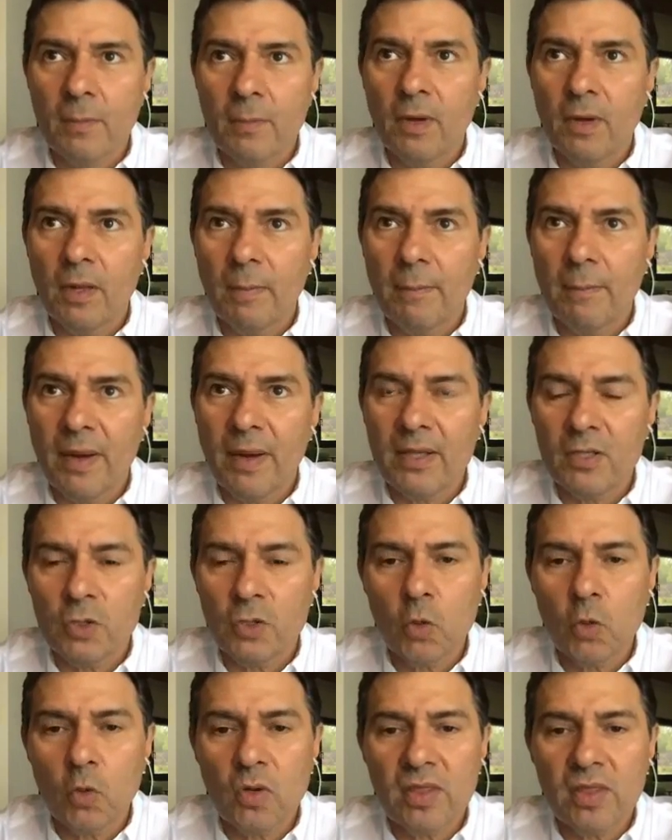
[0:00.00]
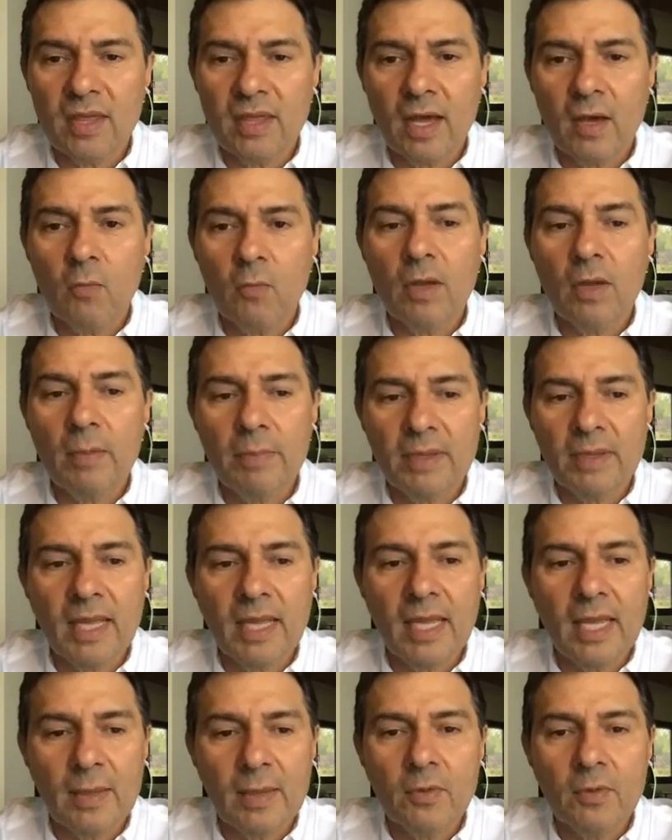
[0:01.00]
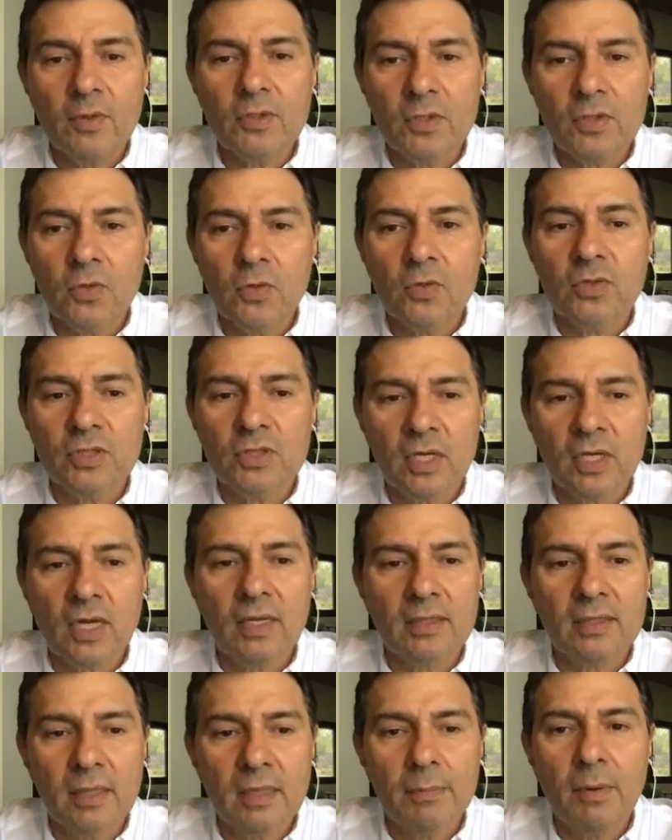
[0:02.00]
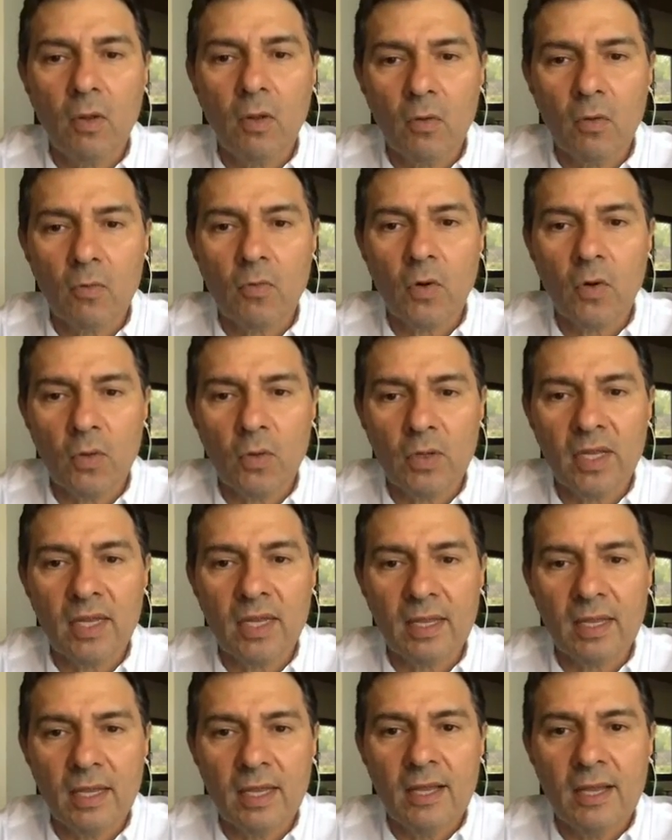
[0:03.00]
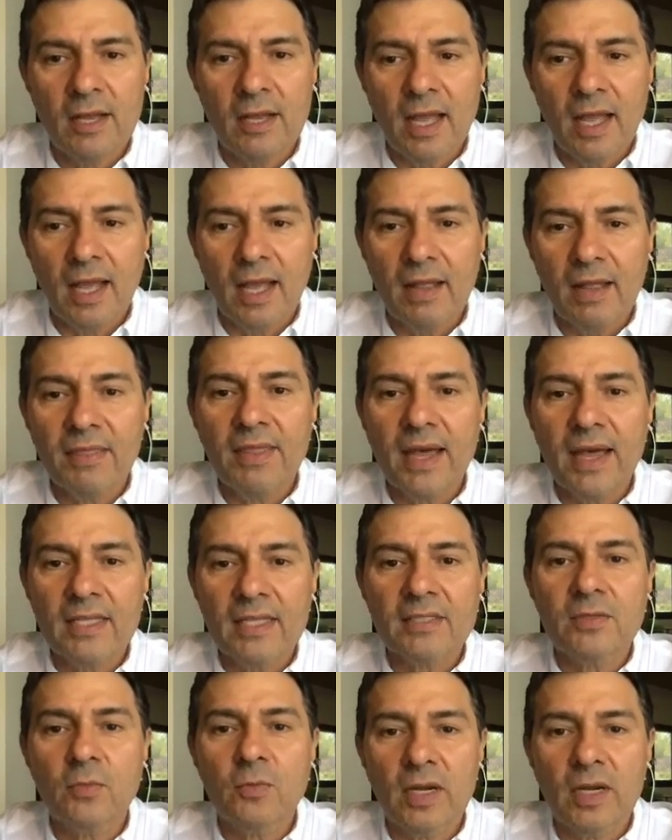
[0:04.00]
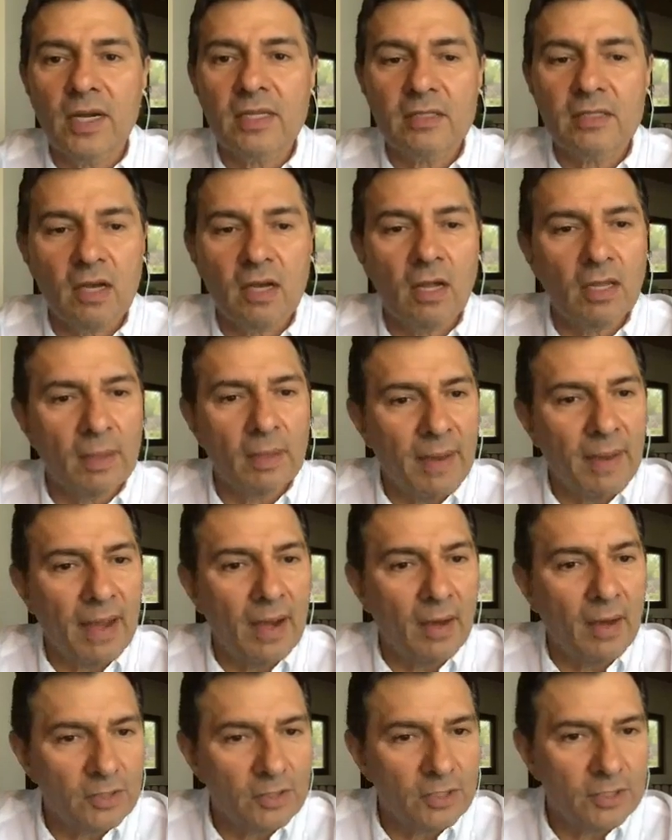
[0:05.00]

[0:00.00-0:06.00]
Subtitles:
But by doing that, we've been able to start the ball rolling. And that's what it's all about.